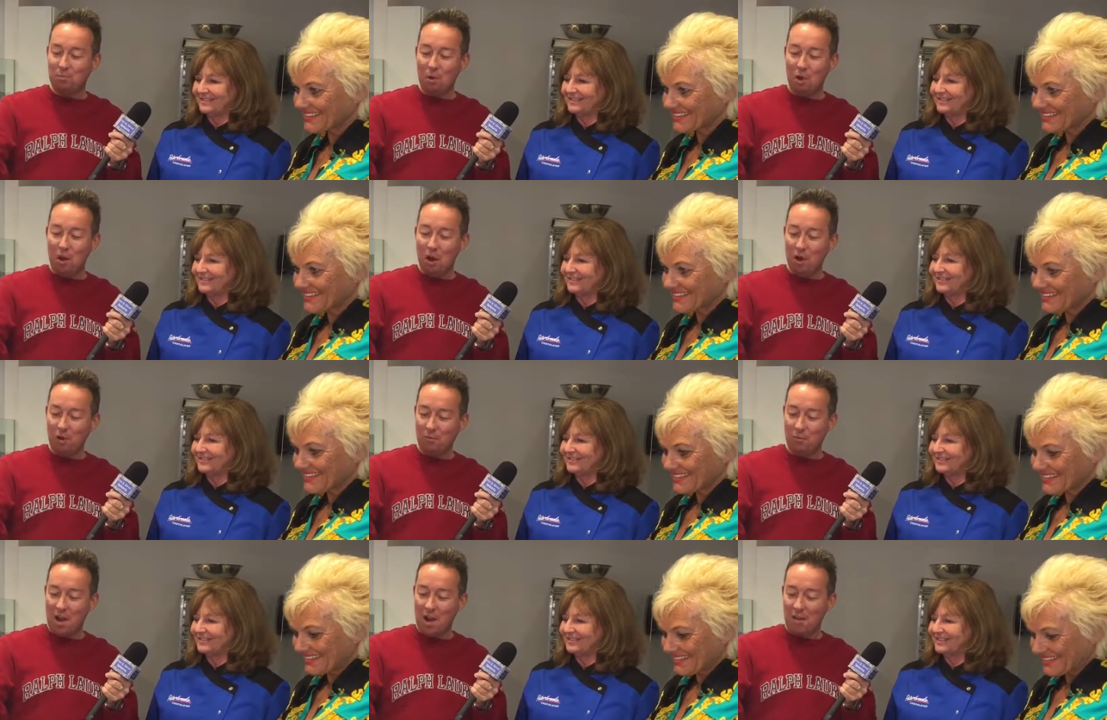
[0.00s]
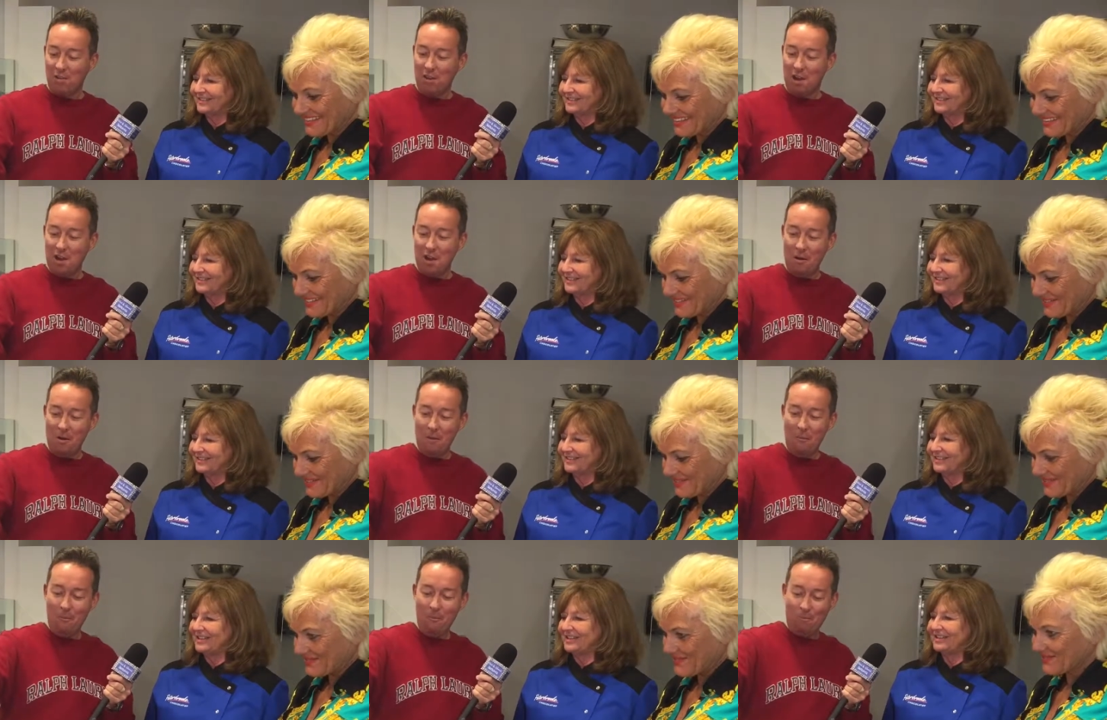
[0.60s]
Speaker 1: part right
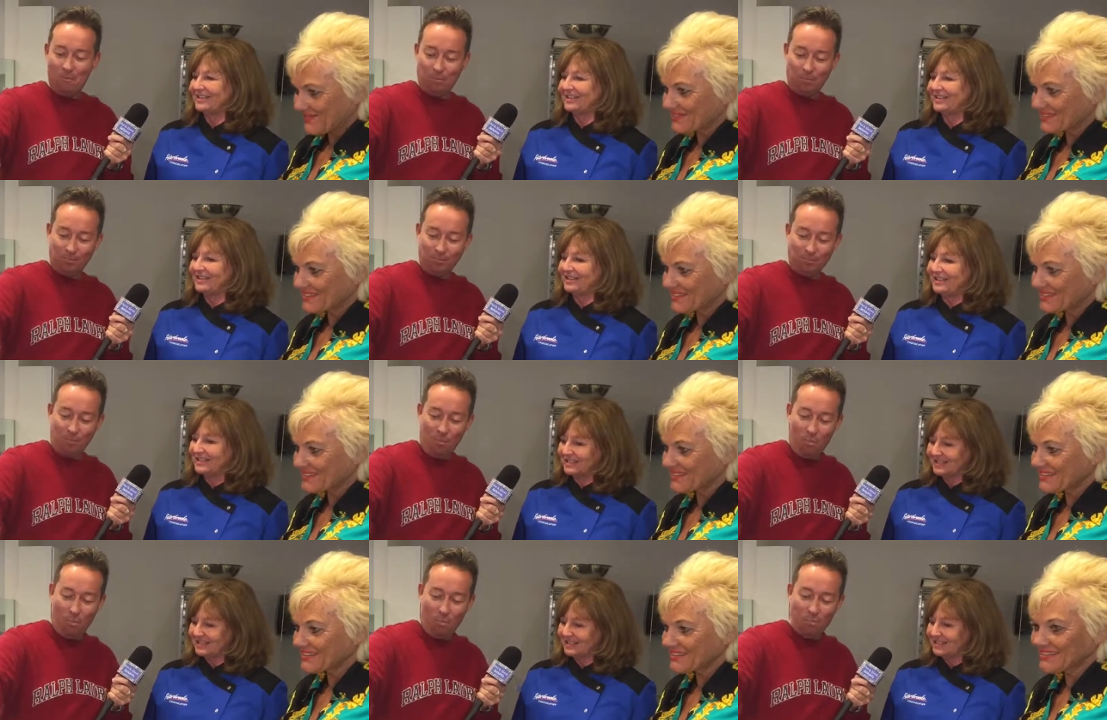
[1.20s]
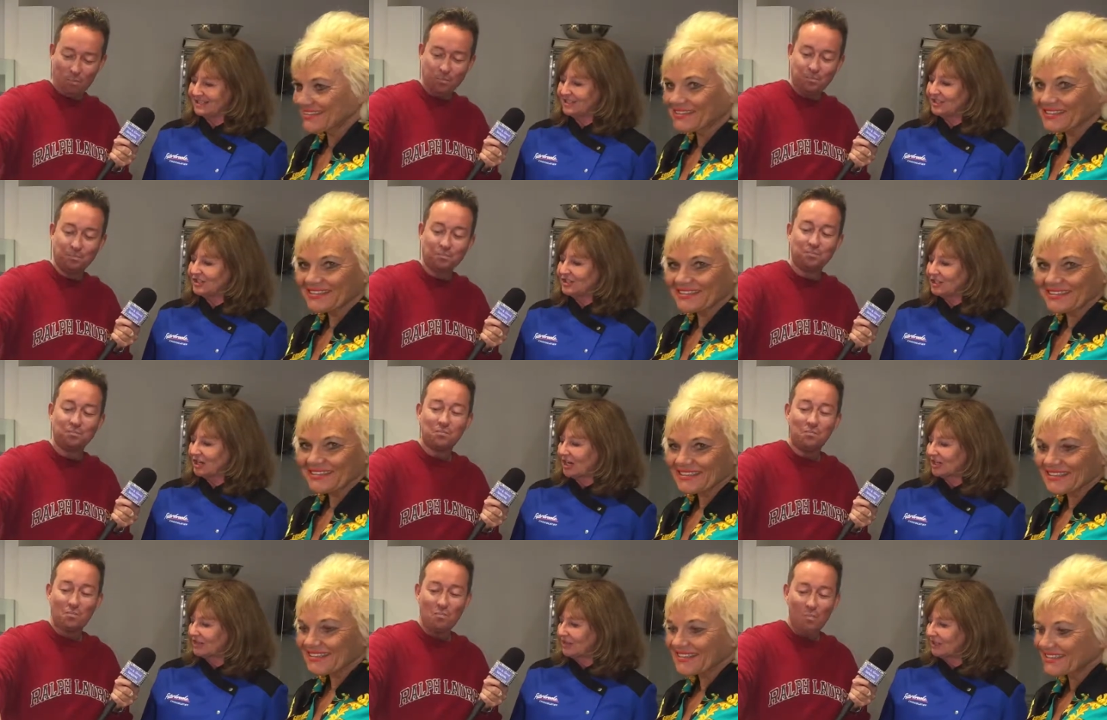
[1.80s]
now. This is the
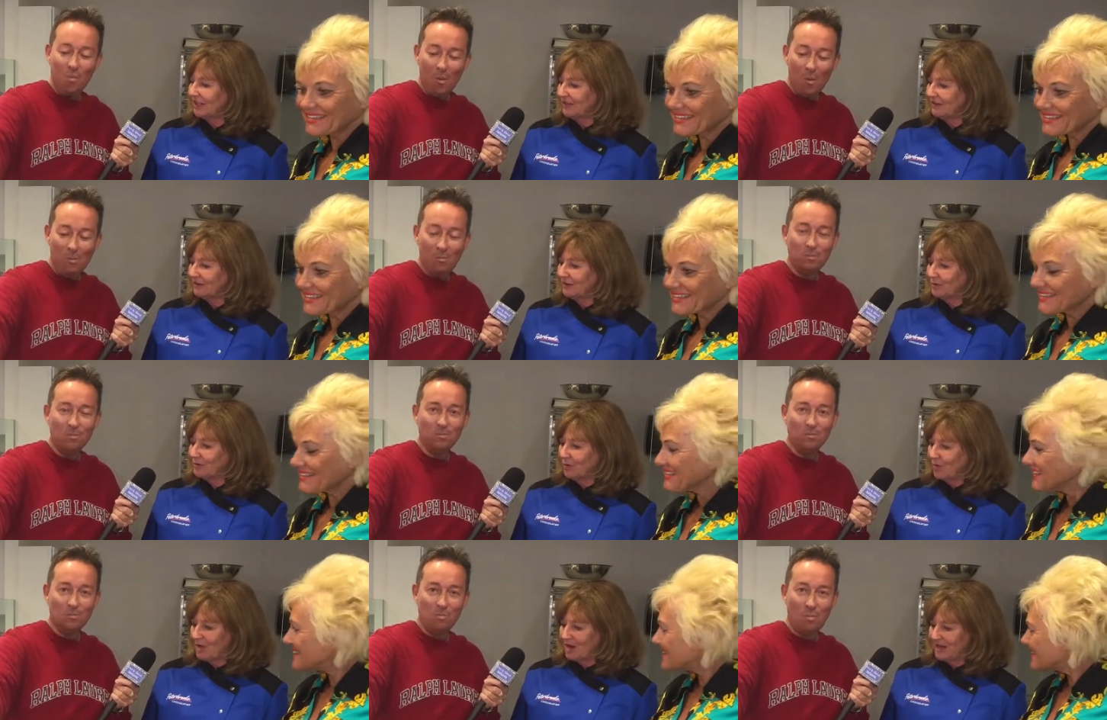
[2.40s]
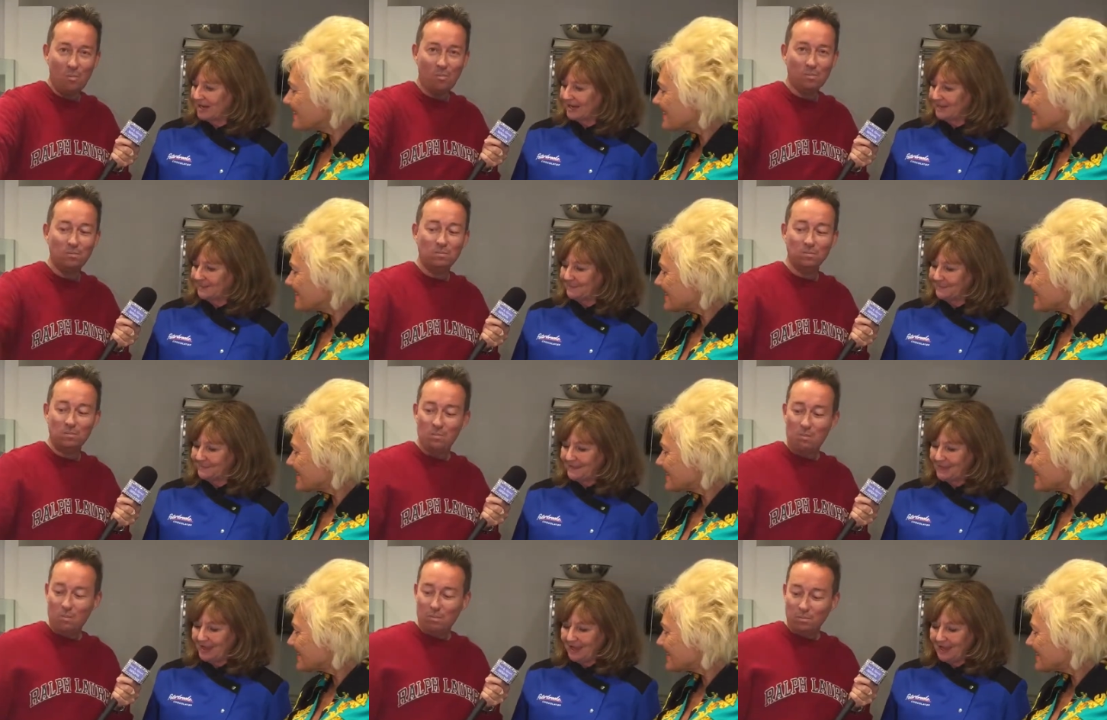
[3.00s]
chocolate covered wine.
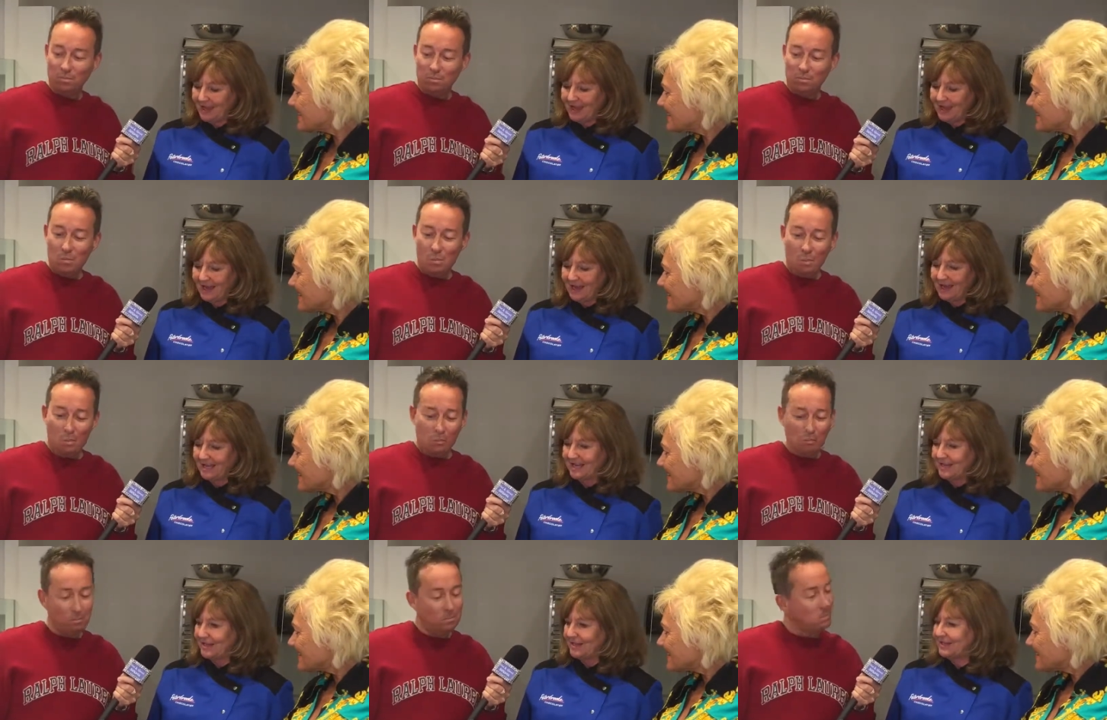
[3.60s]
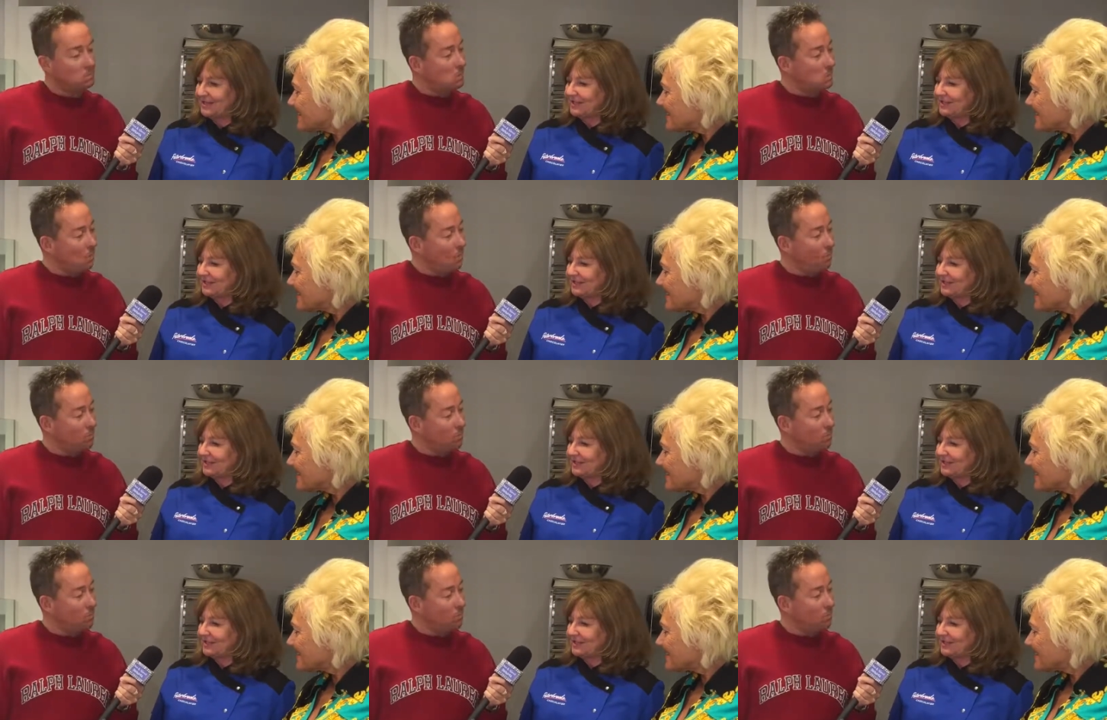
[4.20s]
Uh, this